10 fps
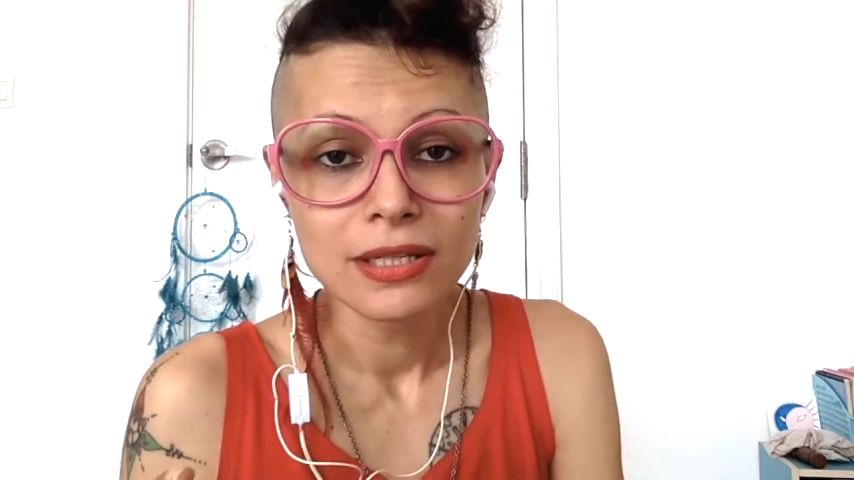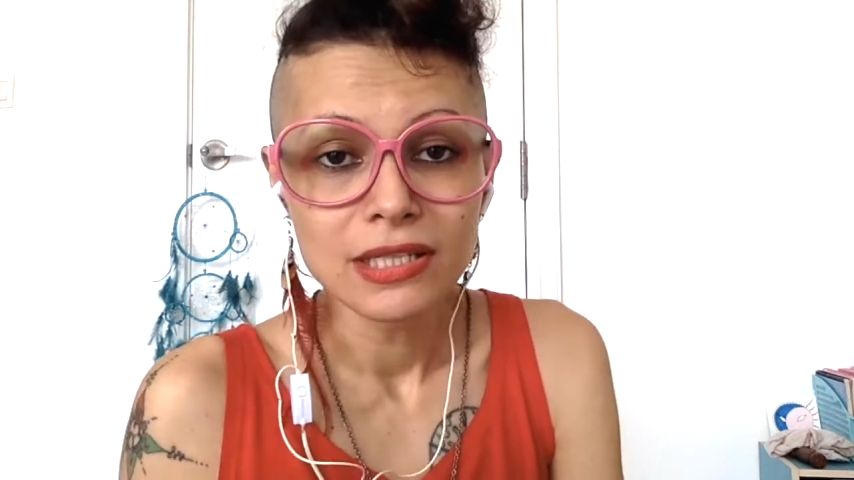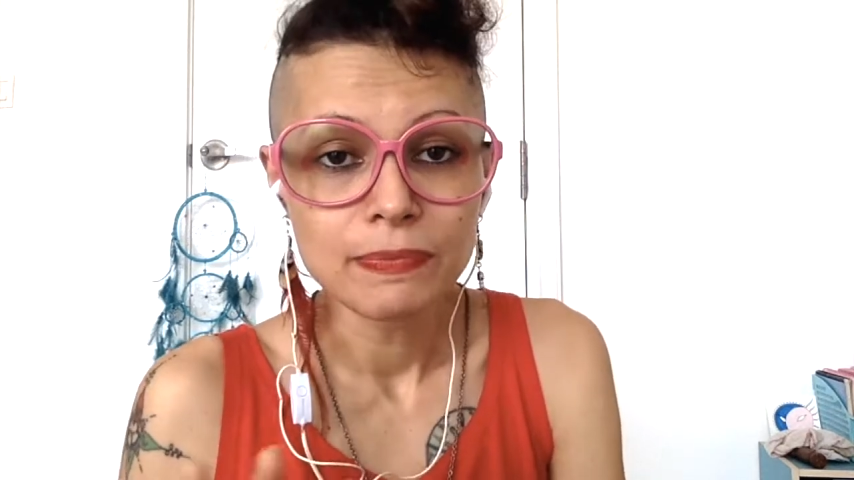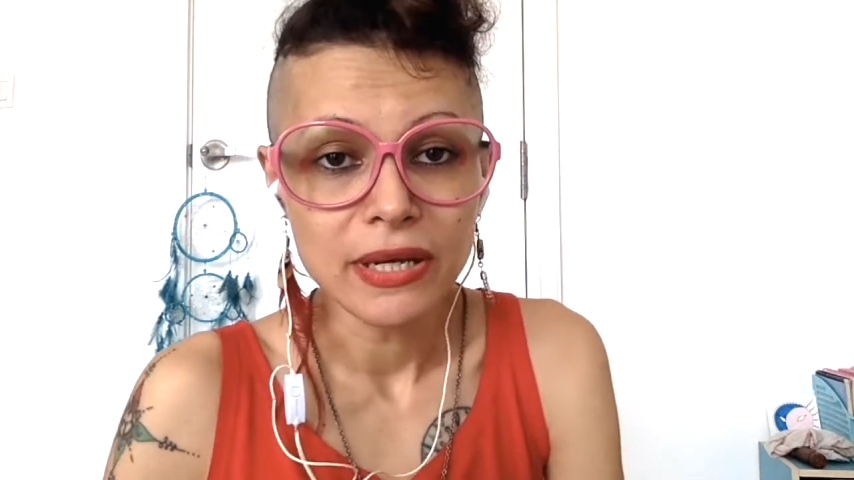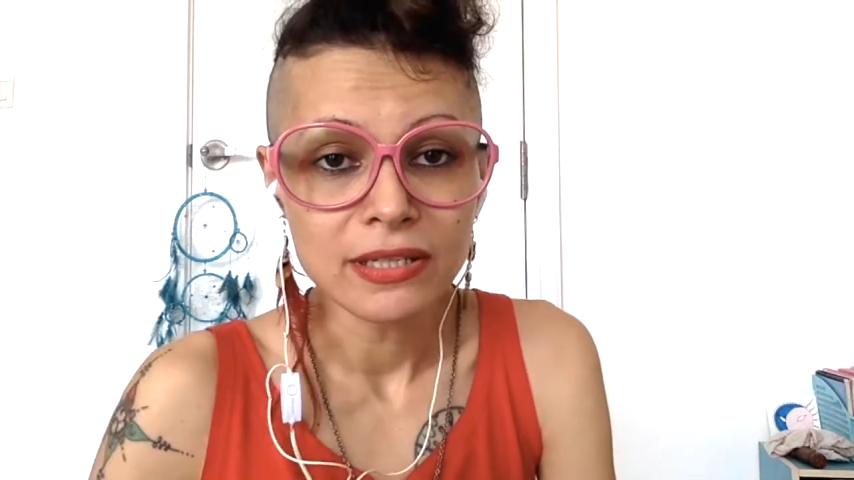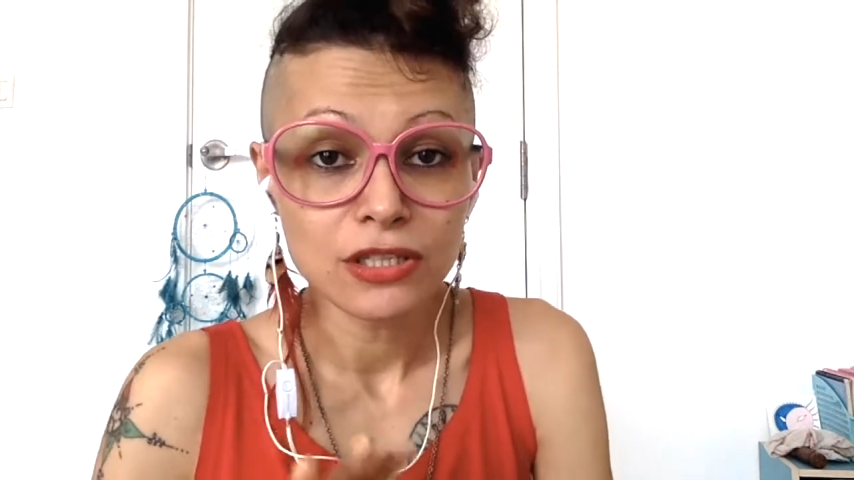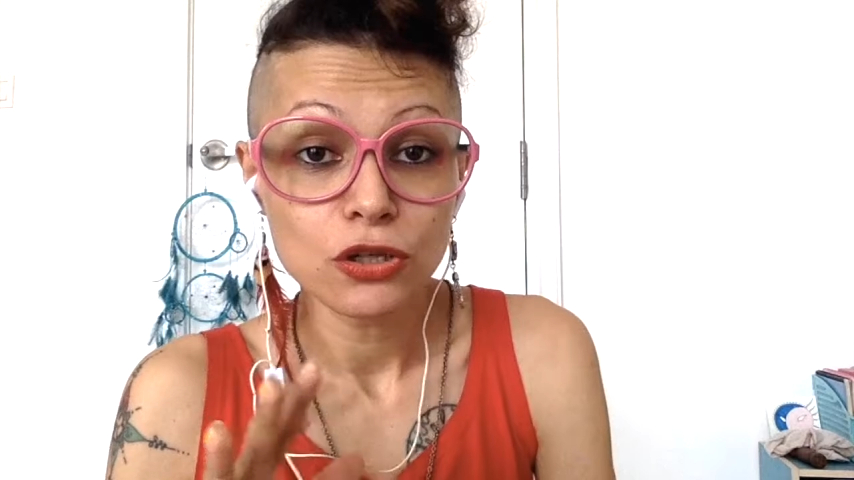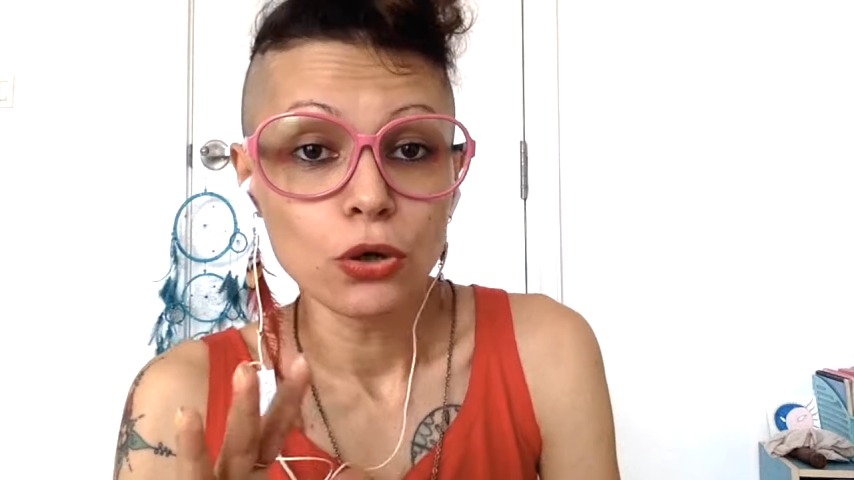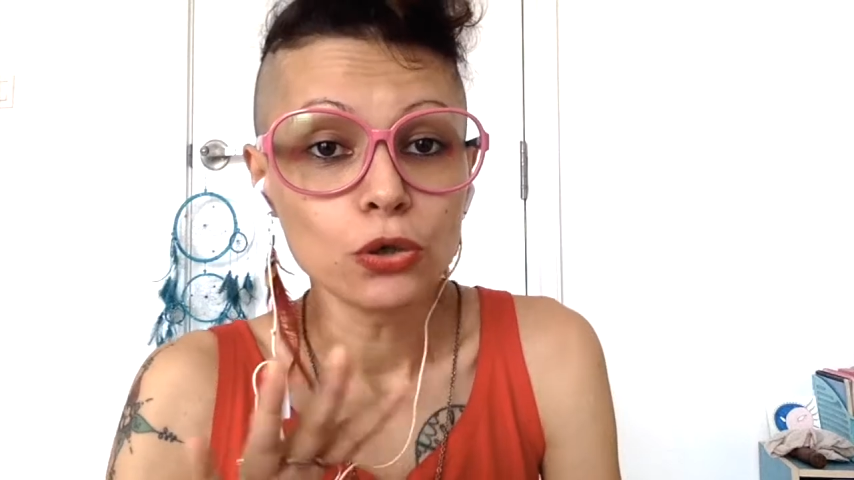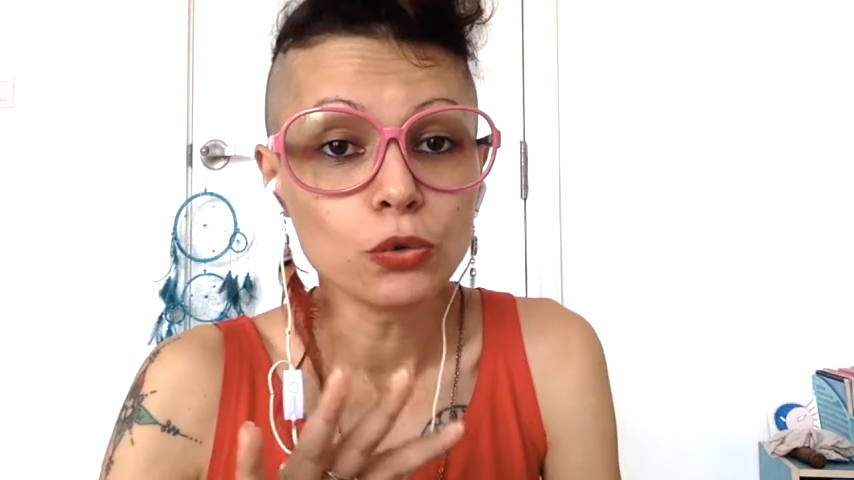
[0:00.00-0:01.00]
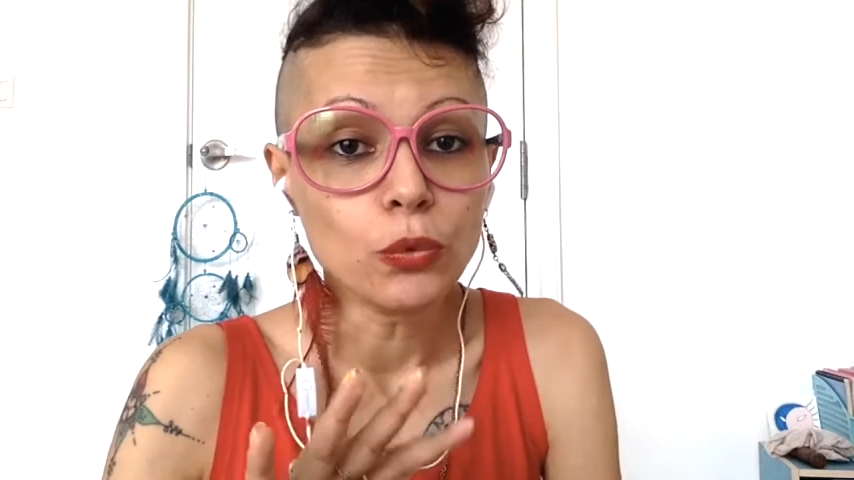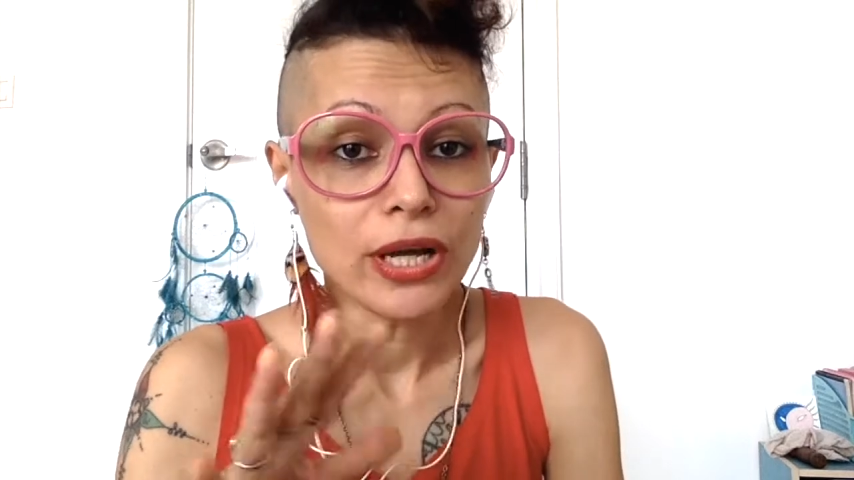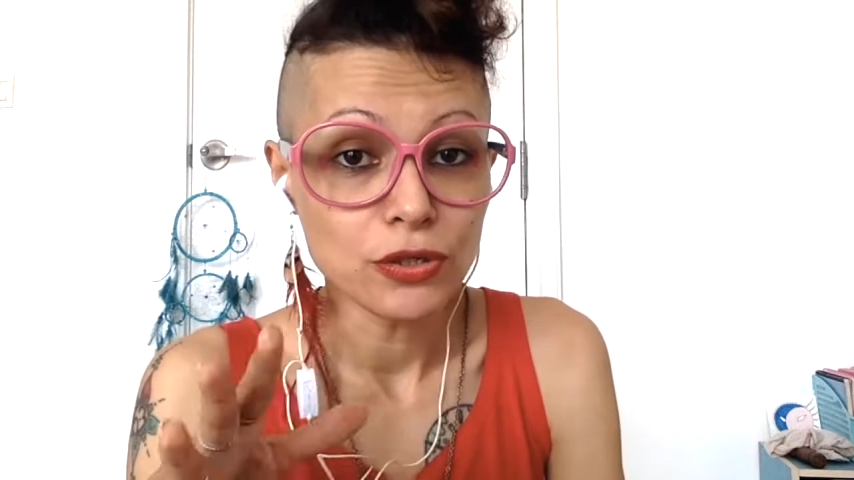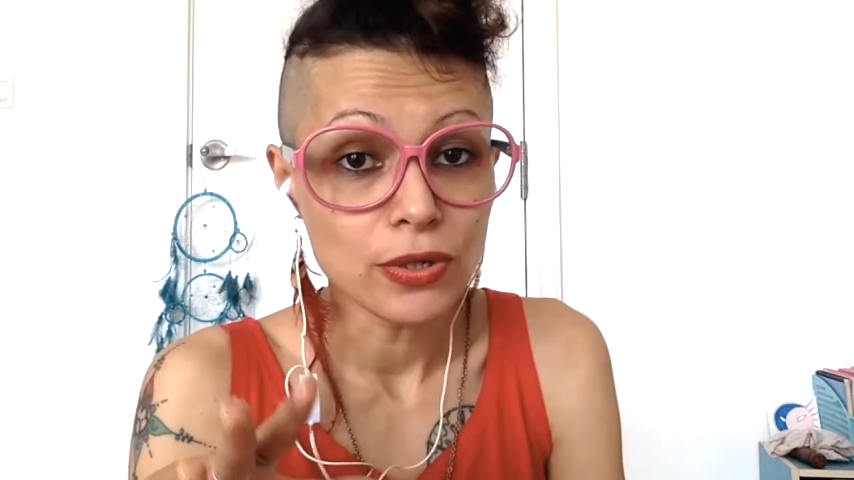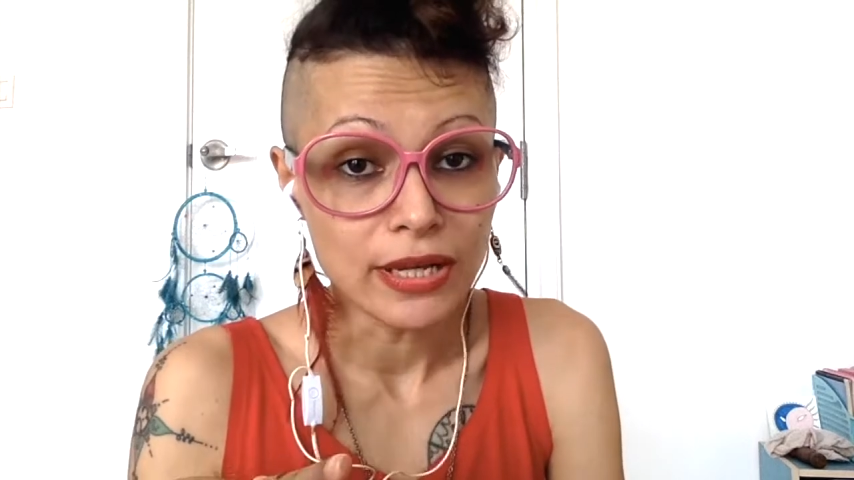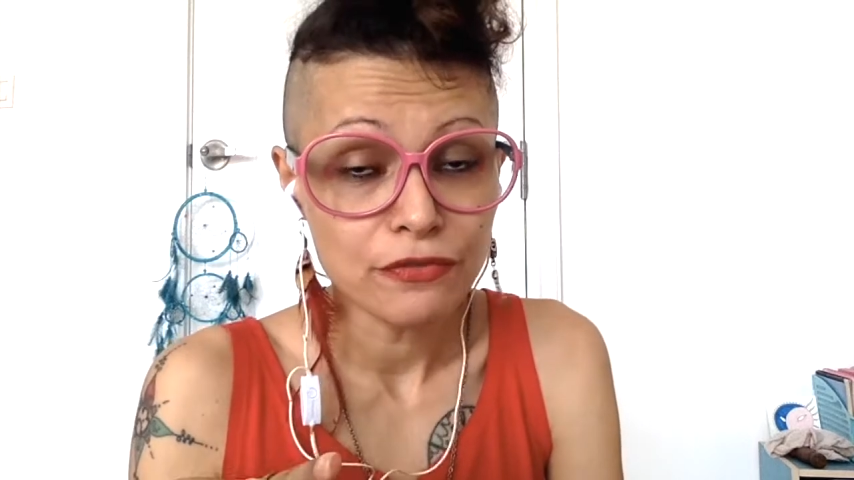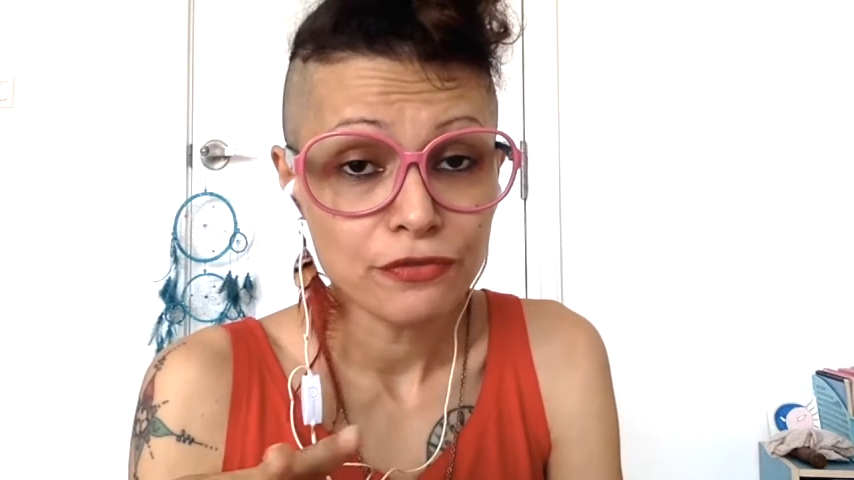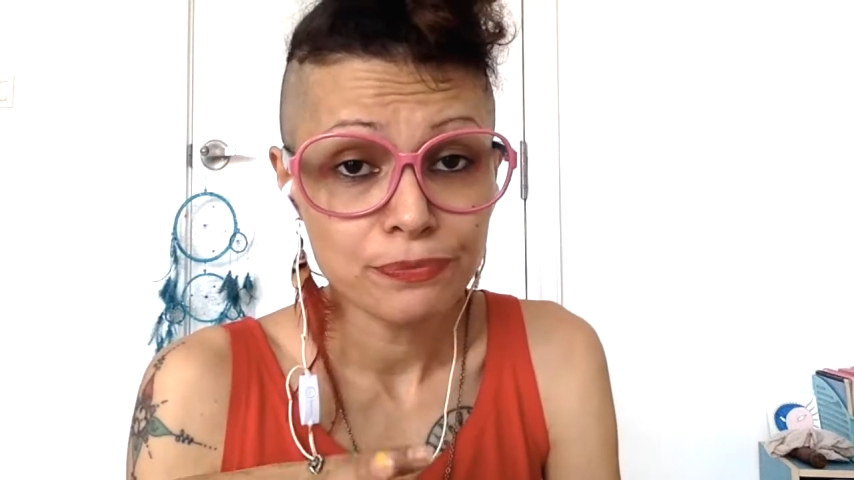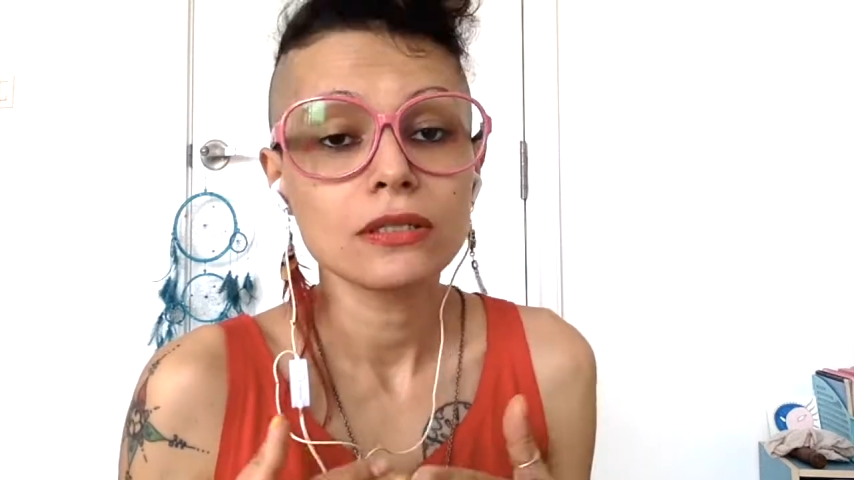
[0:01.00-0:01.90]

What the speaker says: depending on where you live.